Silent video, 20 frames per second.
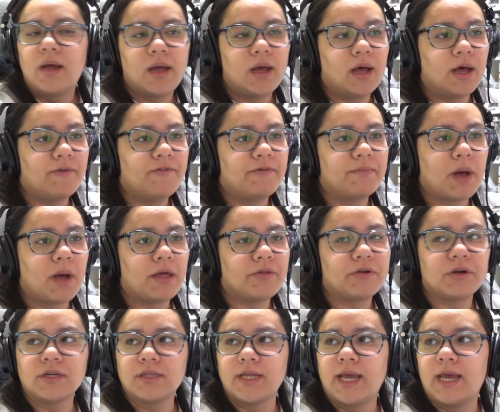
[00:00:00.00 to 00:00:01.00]
of
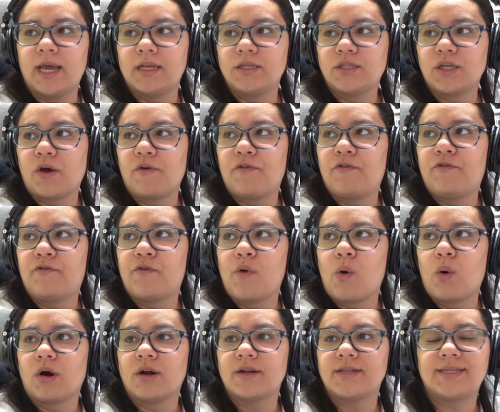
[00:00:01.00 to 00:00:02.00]
Motherland
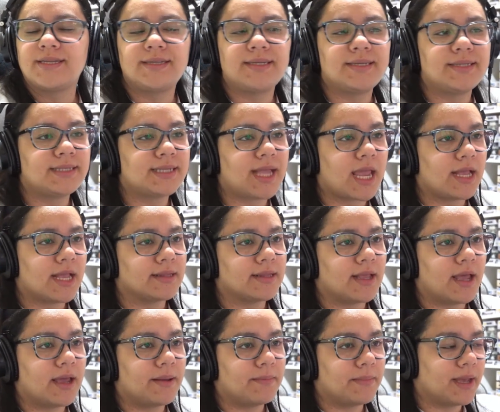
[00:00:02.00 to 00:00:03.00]
for
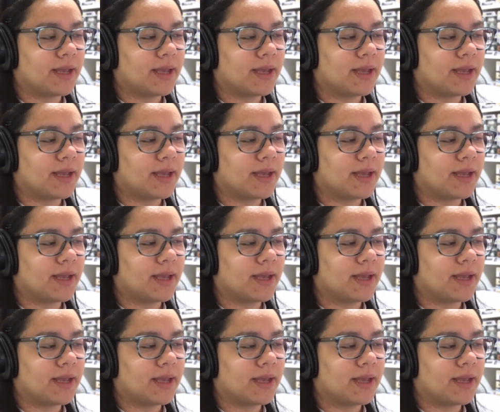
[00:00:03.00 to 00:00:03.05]
Salem.